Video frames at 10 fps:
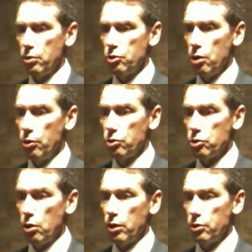Joe, you
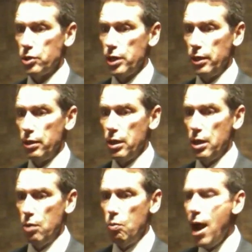start to see,
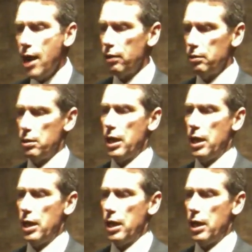wow,